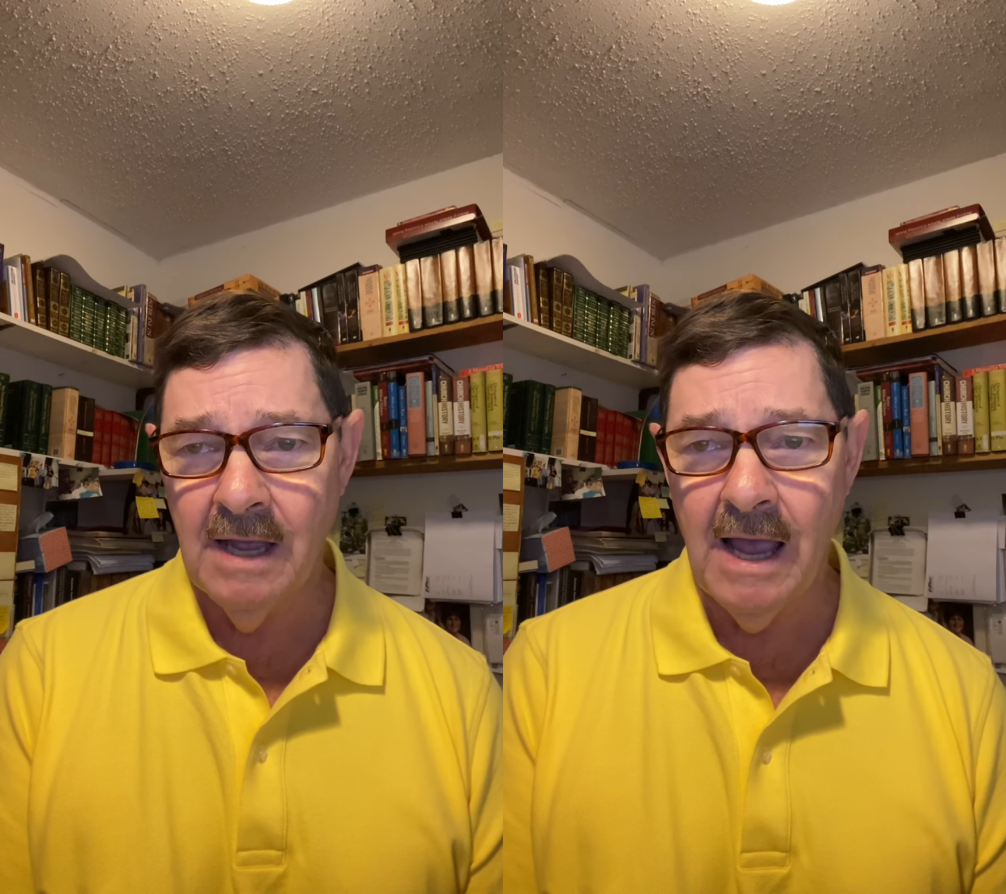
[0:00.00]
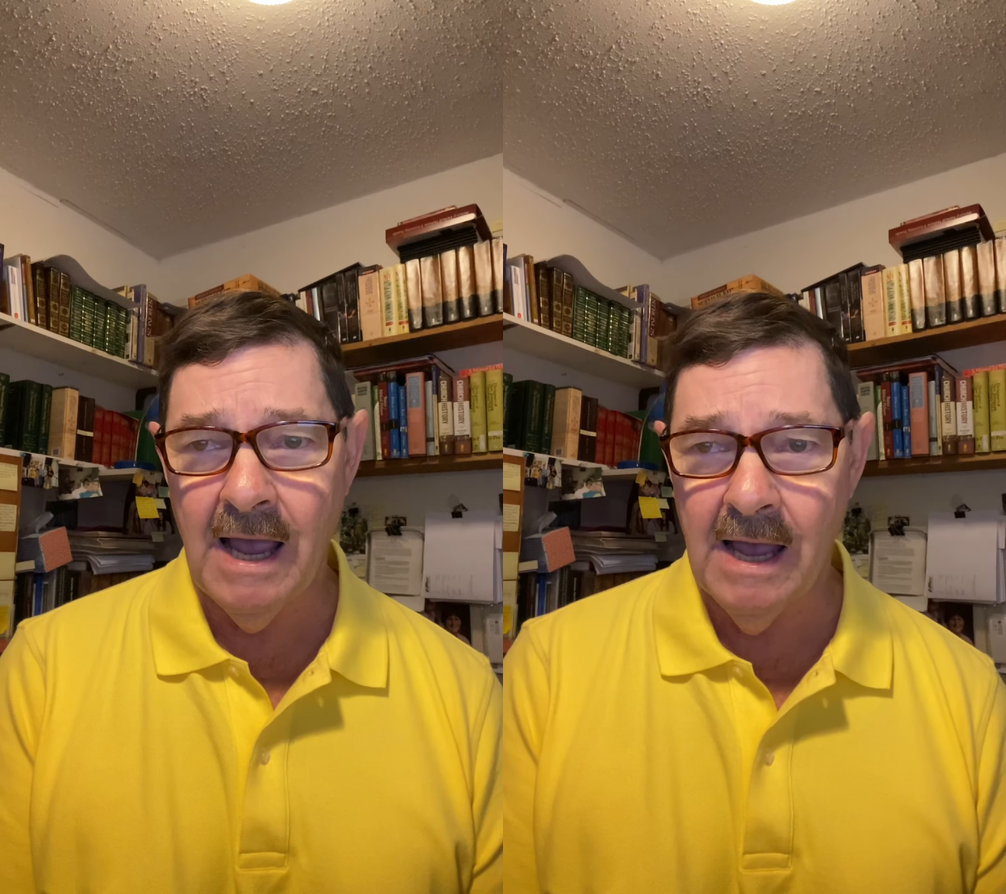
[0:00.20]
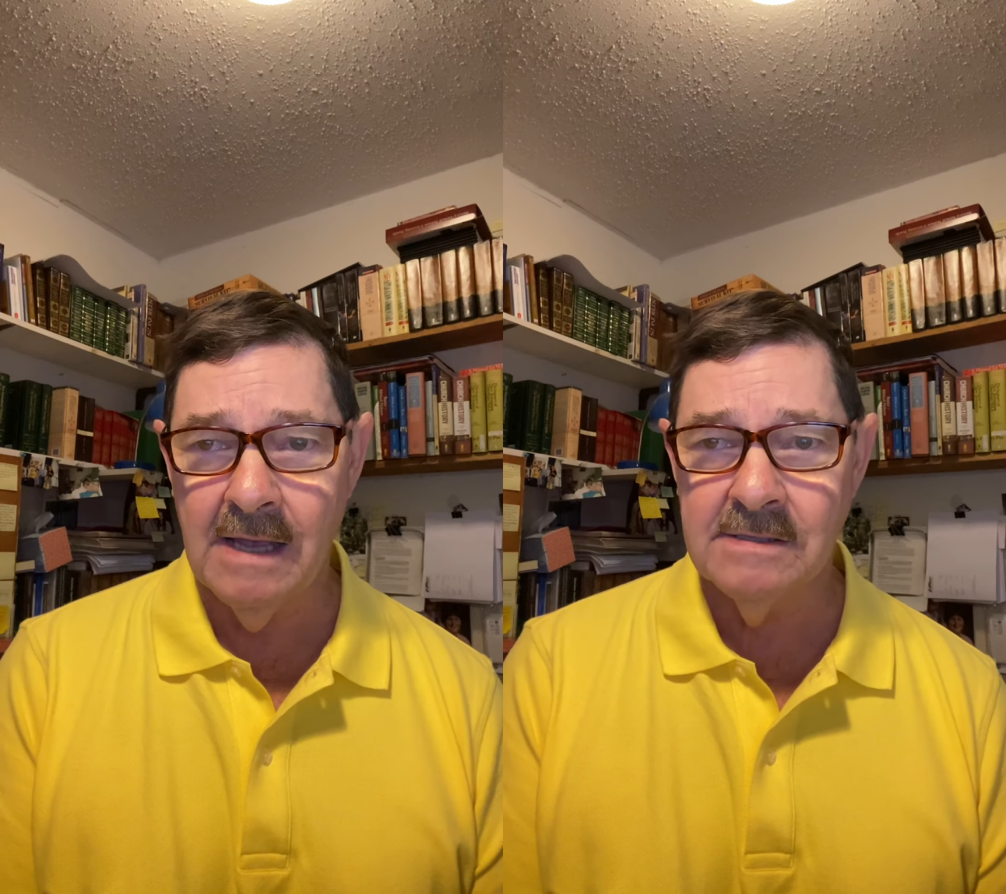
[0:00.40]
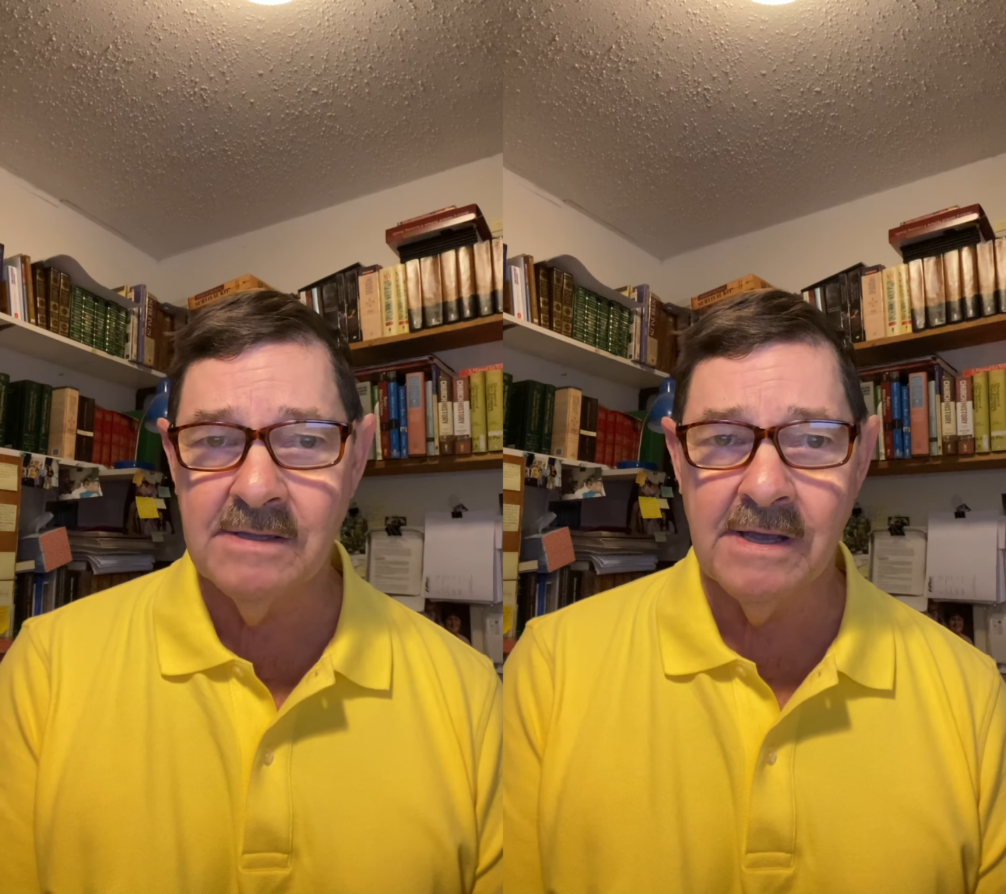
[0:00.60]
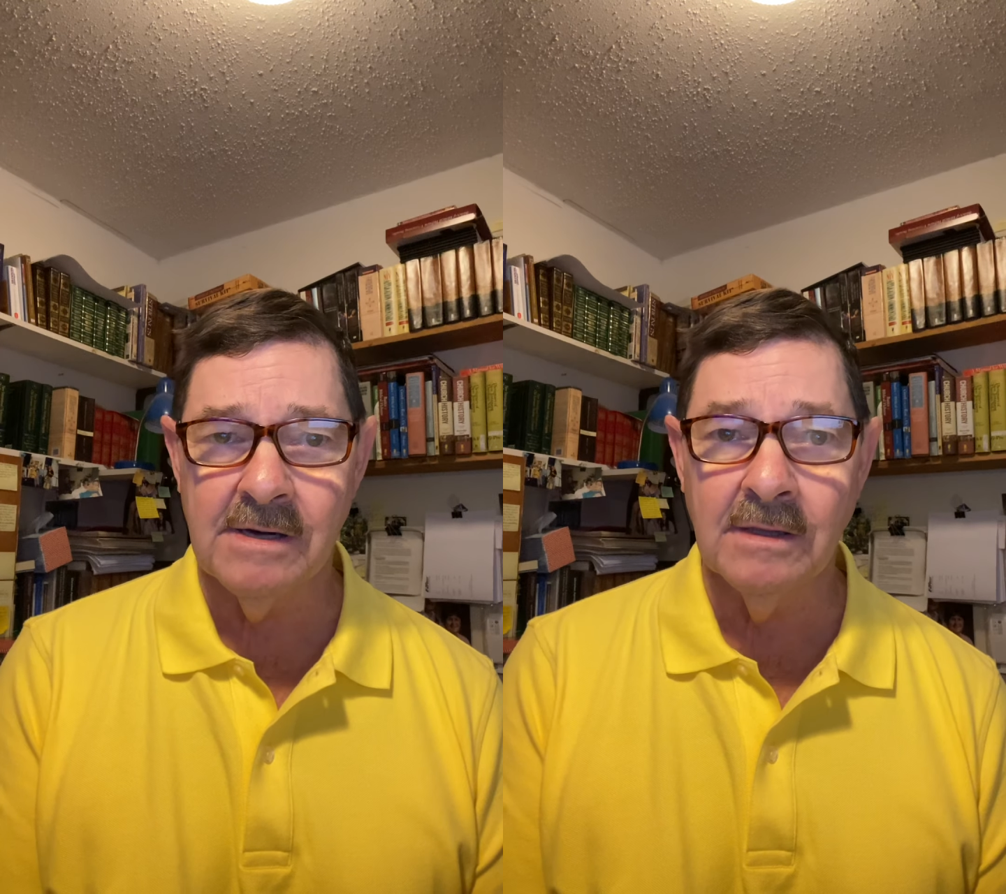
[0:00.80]
as
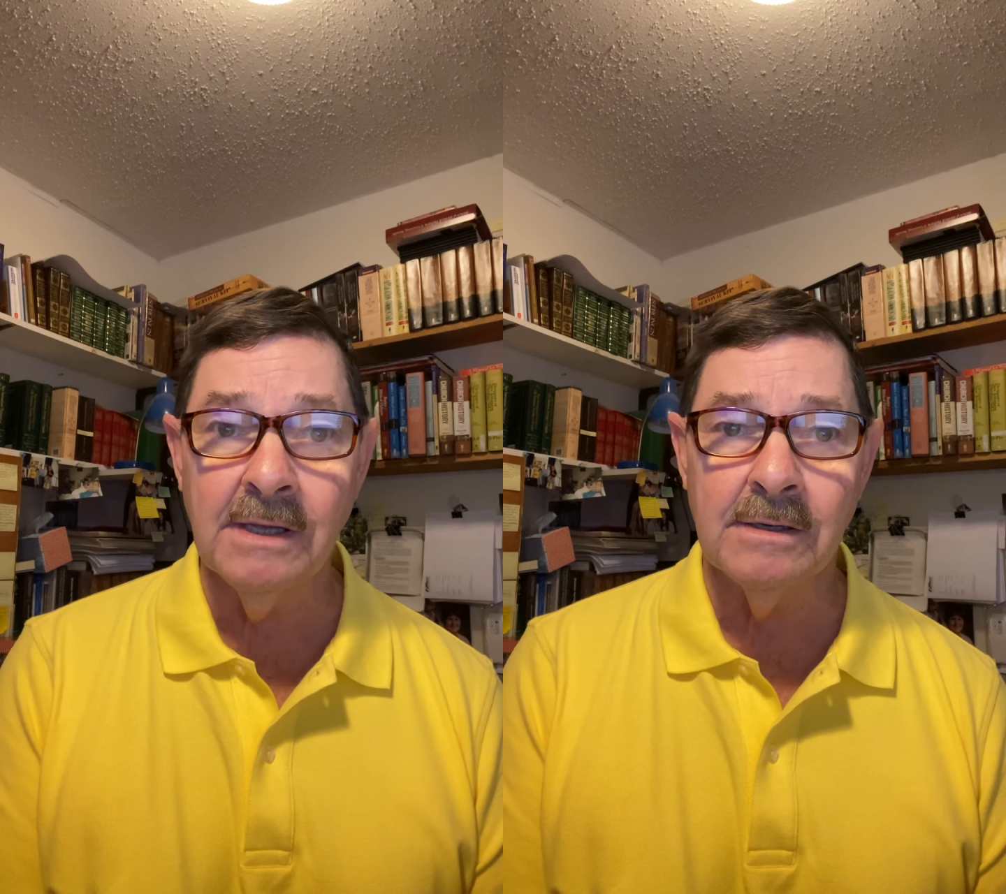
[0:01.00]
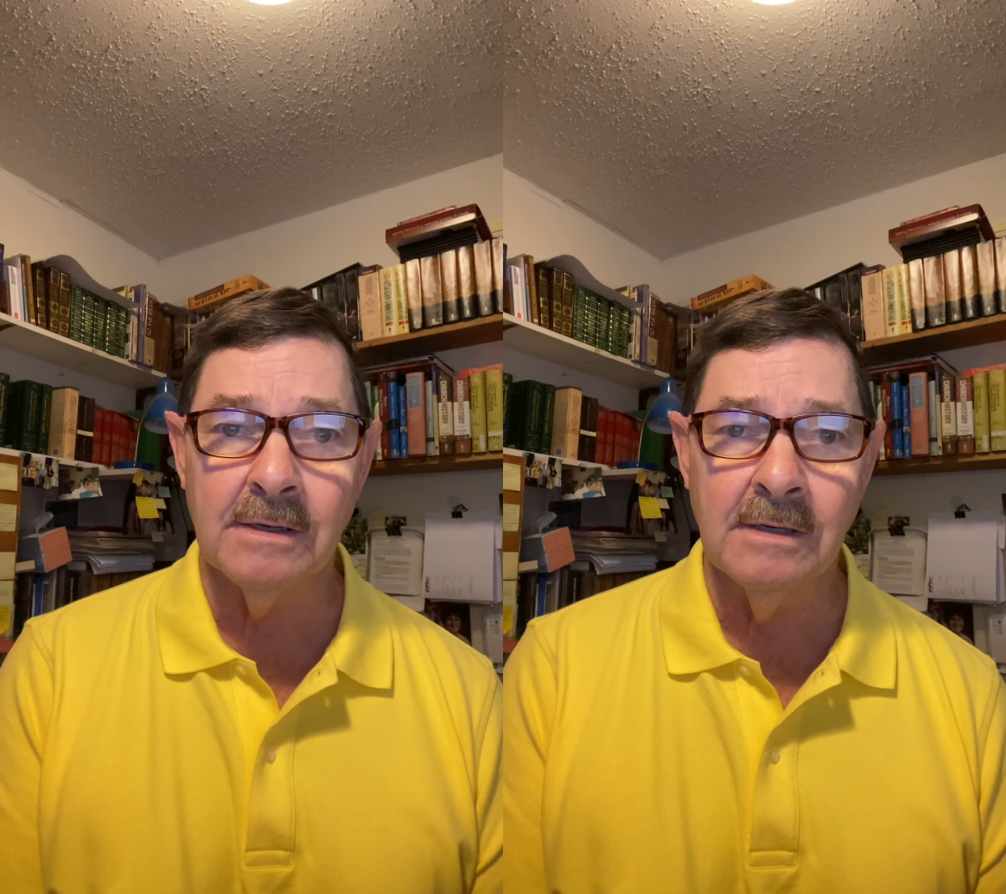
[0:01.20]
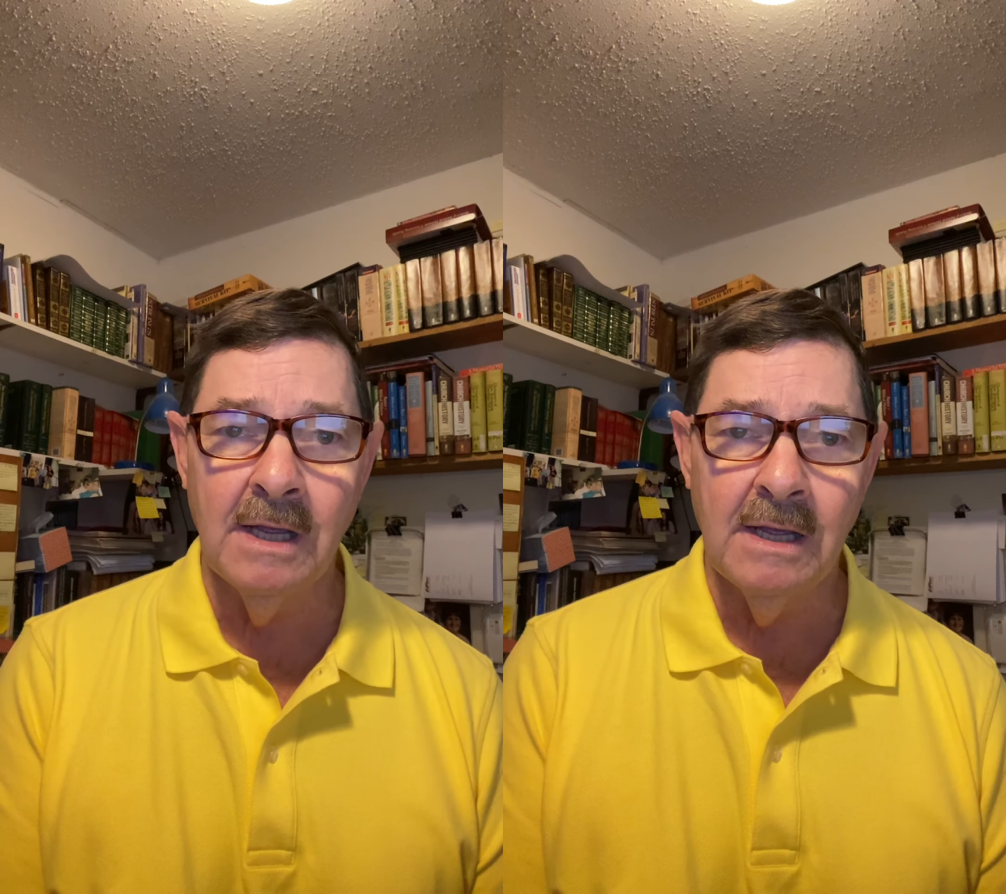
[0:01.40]
their leader.